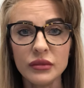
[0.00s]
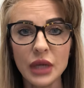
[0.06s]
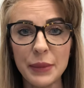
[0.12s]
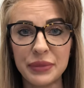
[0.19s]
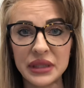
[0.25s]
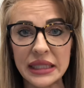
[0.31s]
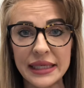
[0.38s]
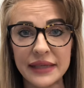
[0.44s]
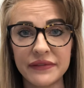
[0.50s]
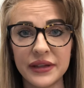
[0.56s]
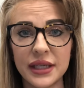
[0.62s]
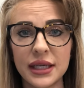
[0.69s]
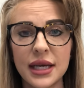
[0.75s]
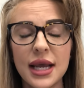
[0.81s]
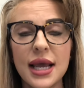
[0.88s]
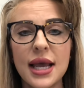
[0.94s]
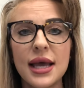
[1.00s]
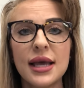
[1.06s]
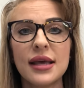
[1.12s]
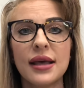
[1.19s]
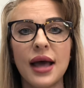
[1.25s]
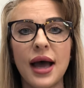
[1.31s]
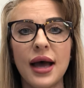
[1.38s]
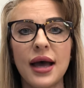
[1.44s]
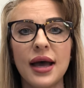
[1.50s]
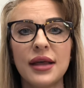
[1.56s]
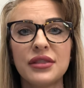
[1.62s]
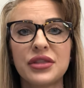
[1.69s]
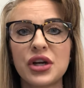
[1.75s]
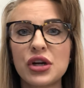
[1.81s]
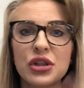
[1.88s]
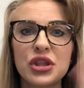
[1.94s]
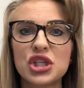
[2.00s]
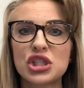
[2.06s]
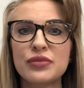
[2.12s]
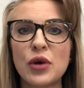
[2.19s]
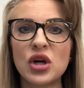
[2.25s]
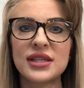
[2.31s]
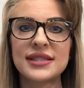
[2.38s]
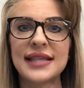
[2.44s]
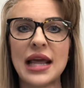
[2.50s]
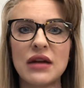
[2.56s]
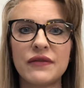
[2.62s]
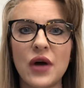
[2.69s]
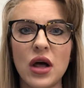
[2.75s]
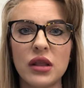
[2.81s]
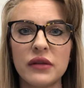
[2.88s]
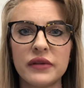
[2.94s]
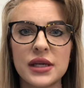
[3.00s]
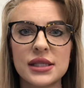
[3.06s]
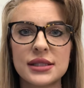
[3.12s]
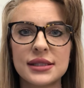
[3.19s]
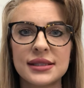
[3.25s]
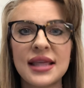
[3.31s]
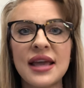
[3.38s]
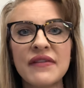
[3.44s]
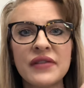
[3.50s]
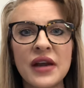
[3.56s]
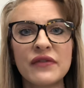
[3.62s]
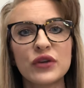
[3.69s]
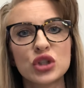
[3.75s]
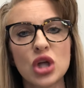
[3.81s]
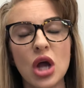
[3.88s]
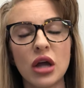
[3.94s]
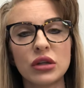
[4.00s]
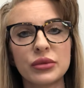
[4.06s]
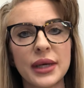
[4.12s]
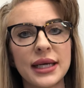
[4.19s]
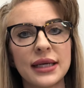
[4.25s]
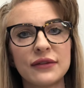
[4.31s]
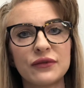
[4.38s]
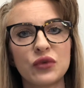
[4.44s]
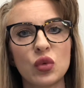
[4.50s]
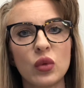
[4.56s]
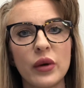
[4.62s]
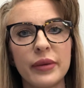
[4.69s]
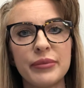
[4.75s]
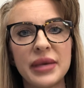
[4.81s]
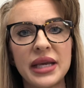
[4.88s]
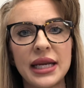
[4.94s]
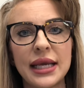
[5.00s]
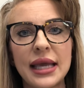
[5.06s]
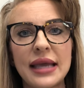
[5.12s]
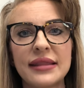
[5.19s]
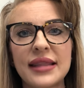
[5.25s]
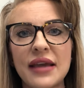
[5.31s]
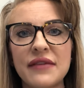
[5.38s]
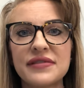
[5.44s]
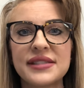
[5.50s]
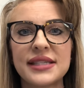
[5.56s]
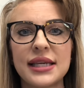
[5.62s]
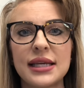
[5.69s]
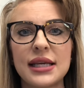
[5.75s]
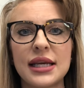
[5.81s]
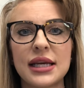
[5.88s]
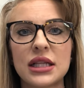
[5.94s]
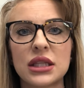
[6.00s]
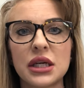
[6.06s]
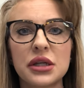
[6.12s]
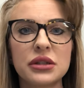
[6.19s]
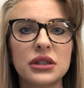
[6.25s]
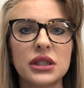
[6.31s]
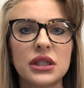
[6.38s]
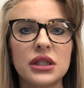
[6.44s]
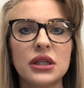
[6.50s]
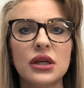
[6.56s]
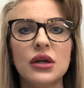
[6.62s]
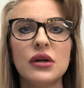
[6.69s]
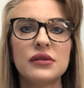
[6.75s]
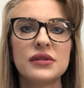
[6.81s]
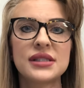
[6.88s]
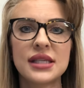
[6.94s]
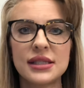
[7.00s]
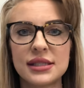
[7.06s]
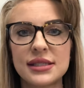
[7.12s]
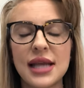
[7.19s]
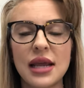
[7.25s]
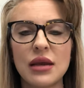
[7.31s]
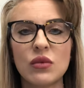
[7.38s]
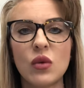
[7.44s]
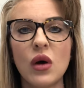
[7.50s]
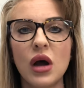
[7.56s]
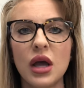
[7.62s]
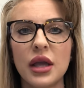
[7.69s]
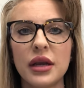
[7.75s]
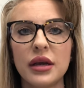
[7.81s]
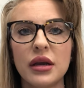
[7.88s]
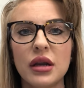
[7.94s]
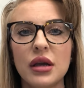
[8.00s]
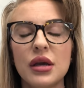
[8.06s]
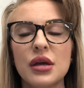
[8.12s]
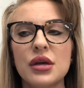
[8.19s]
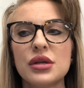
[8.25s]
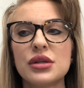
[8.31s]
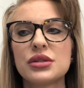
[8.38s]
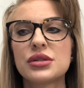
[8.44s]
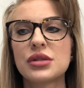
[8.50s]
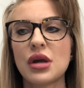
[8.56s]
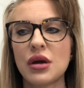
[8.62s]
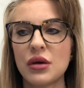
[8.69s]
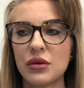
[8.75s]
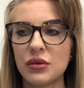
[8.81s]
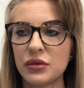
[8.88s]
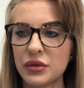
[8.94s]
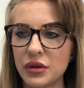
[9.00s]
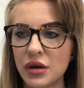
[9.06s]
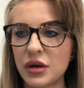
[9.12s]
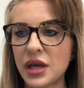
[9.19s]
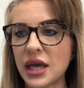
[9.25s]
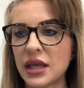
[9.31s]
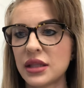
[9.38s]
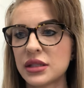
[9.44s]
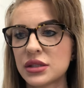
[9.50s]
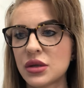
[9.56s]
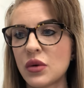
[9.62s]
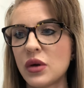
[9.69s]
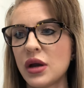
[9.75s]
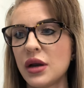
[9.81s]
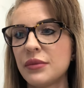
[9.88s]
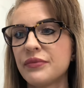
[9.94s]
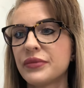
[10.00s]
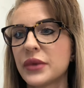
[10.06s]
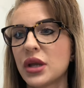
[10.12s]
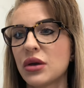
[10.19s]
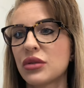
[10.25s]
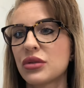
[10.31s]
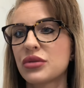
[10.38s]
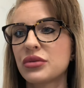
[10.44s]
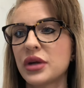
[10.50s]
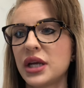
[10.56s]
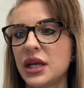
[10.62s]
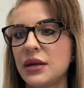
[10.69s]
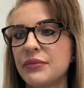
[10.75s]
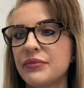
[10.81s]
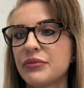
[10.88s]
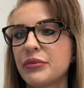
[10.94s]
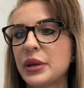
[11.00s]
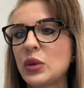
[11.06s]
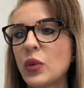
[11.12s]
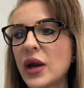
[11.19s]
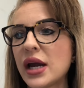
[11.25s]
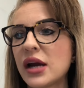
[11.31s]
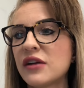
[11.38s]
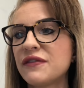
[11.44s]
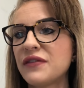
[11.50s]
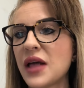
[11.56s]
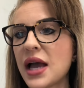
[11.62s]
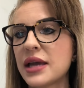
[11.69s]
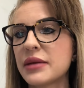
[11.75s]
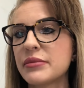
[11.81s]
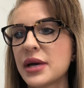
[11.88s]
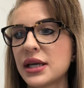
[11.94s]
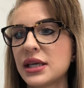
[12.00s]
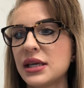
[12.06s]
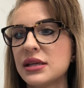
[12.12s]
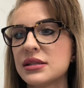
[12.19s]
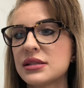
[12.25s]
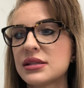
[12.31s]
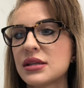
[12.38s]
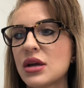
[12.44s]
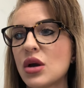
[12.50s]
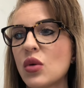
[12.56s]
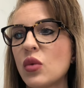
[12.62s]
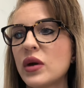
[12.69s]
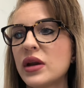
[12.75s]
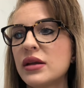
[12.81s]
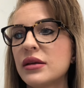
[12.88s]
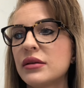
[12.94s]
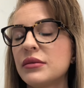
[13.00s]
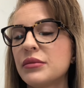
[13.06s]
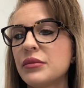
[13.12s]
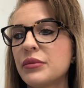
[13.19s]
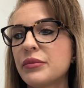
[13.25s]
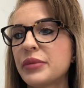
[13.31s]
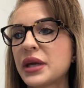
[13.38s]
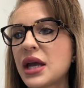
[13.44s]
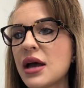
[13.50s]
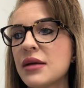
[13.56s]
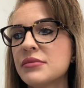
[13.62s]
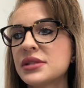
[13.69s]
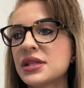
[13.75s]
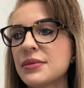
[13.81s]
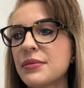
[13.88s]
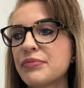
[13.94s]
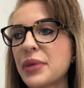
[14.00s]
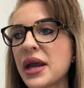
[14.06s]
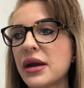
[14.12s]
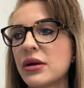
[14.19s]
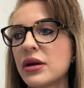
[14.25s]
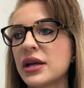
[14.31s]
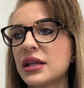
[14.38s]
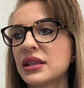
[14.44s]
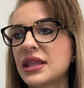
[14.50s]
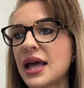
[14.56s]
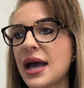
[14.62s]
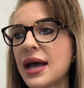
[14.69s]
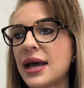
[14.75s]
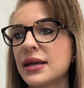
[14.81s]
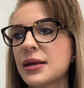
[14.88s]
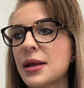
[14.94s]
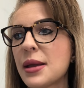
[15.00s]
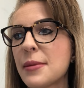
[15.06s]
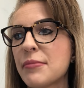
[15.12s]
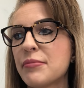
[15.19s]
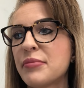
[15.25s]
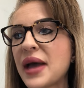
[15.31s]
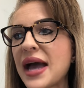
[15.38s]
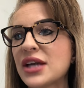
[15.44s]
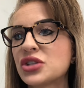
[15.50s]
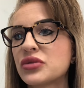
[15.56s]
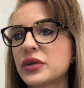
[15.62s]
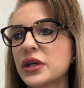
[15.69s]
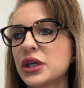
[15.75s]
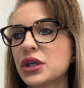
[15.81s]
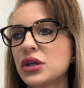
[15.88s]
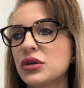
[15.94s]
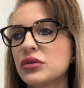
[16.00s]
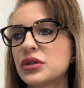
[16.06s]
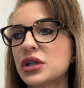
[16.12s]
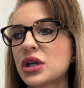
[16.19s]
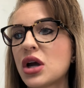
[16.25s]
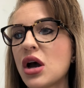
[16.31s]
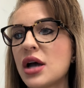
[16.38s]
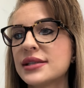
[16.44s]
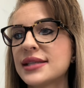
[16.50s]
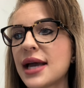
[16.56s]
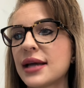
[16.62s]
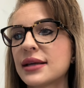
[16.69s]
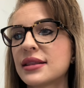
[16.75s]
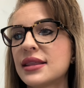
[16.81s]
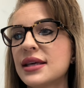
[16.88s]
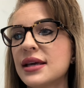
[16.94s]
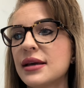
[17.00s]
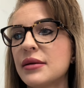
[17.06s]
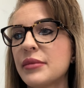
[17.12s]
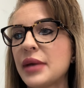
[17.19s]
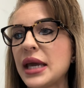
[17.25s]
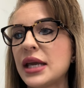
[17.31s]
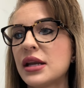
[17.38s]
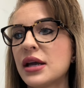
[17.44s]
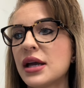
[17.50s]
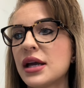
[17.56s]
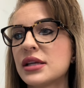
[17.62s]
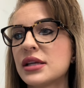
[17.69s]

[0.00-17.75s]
believe it, they're the smartest out of all of us. They've never tolerated it for 1 minute, and they've seen it clearly since day one. So, okay, let's go on. 3, beware flying monkeys. When it becomes apparent that badgering you to contact them and